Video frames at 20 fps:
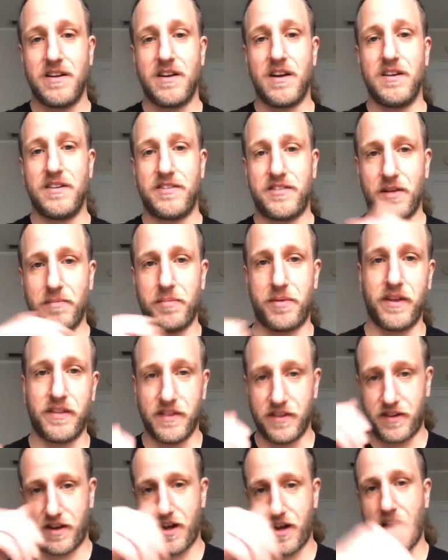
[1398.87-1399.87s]
something
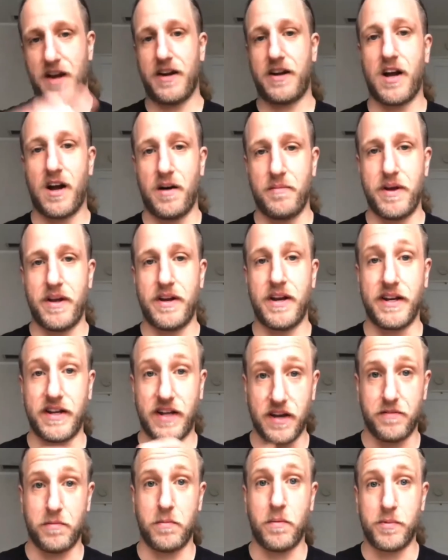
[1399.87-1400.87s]
to kind of come in and
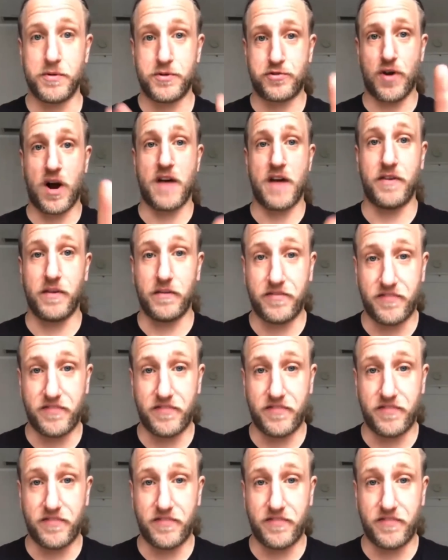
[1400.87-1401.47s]
give them a driving